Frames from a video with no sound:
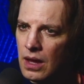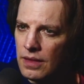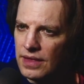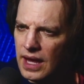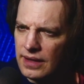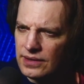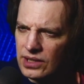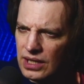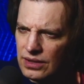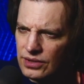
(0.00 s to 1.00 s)
That's
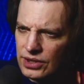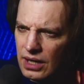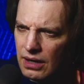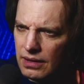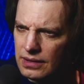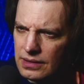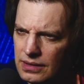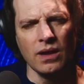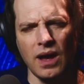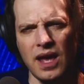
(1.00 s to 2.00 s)
Keith Jarrett.
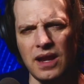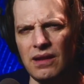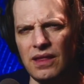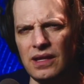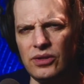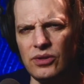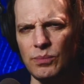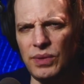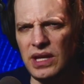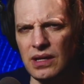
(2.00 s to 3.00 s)
I didn't think you could
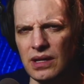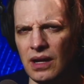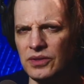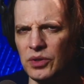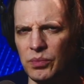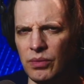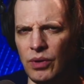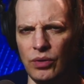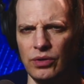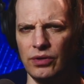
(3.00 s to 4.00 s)
be a concert
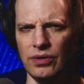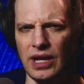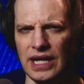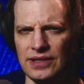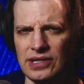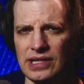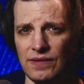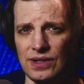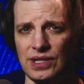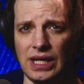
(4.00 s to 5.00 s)
promoter at
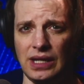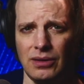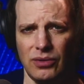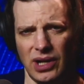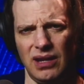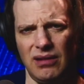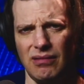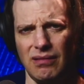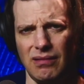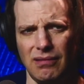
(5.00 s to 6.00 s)
17, right?
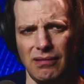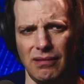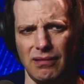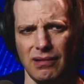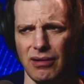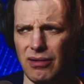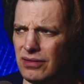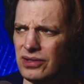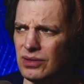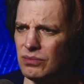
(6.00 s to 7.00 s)
Aren't there
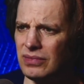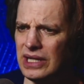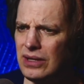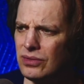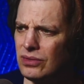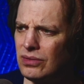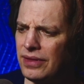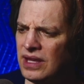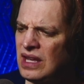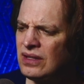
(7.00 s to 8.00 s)
some legal
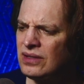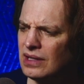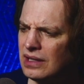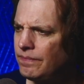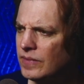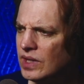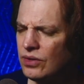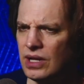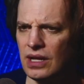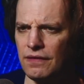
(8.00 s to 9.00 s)
things, like you're
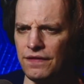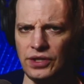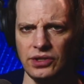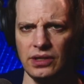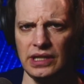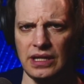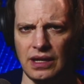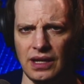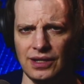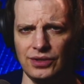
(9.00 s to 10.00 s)
not officially
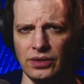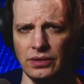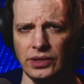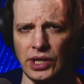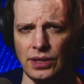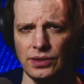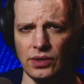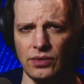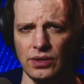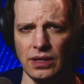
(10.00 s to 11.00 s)
an adult yet, so
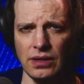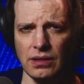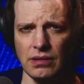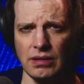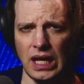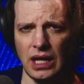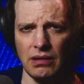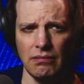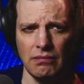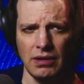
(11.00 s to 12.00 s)
you can't...
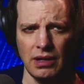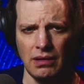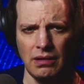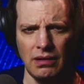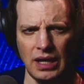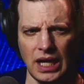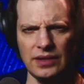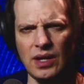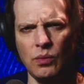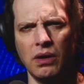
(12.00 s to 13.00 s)
How's
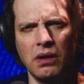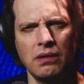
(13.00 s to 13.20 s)
that work?